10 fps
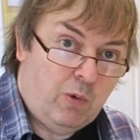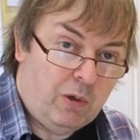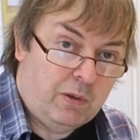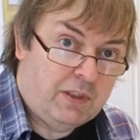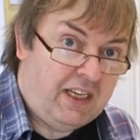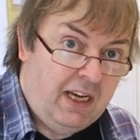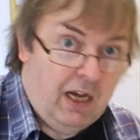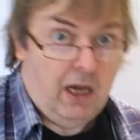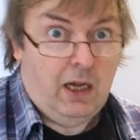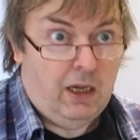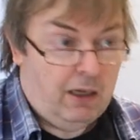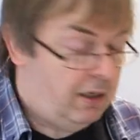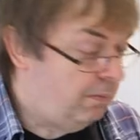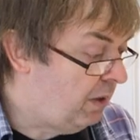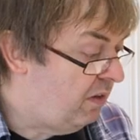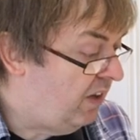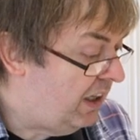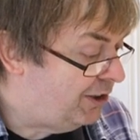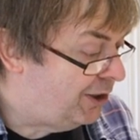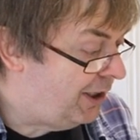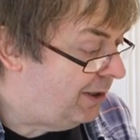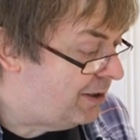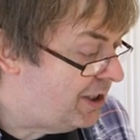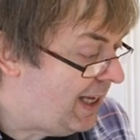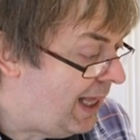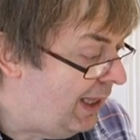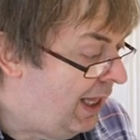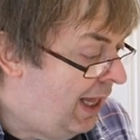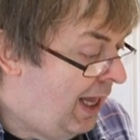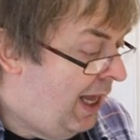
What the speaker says: quality profiles that you'd sell,